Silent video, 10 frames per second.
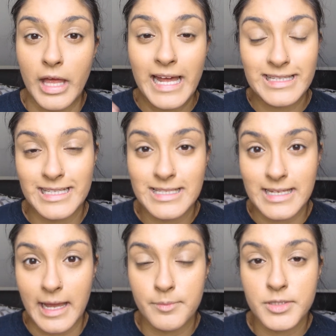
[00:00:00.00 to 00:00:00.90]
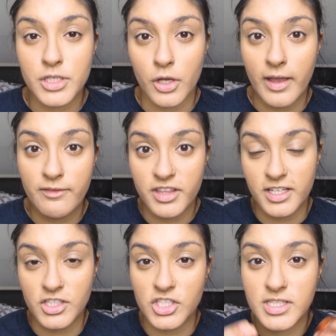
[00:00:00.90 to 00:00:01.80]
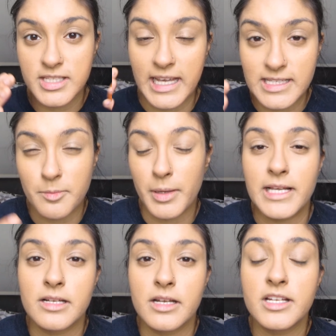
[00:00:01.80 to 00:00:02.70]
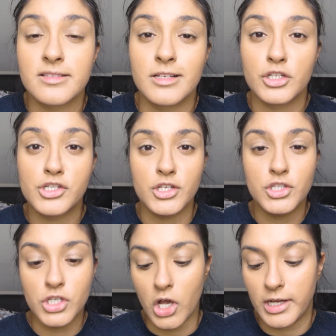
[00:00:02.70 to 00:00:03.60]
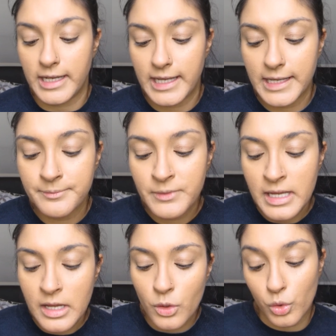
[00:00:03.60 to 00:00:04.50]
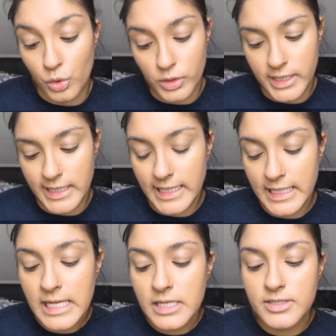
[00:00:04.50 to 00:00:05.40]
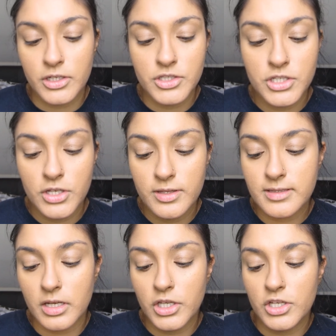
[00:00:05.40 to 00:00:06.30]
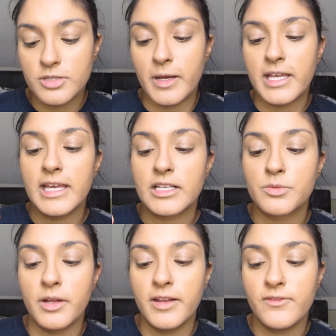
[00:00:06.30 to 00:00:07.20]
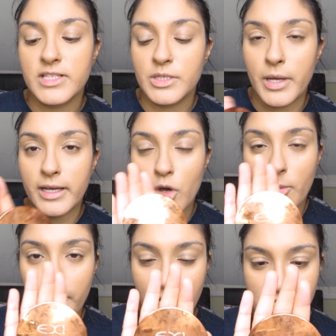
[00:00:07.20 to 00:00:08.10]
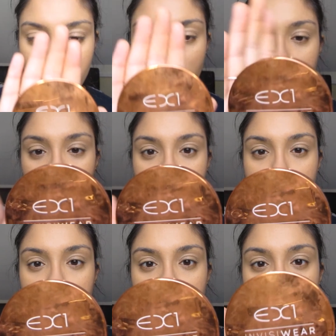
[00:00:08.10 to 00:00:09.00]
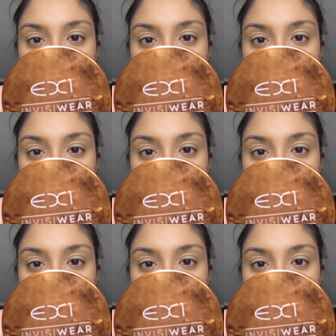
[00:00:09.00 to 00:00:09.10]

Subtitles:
add this step so everything just stays in place and it doesn't look too shiny or oily. So to do this I use my EX1 Invisiwear compact powder in the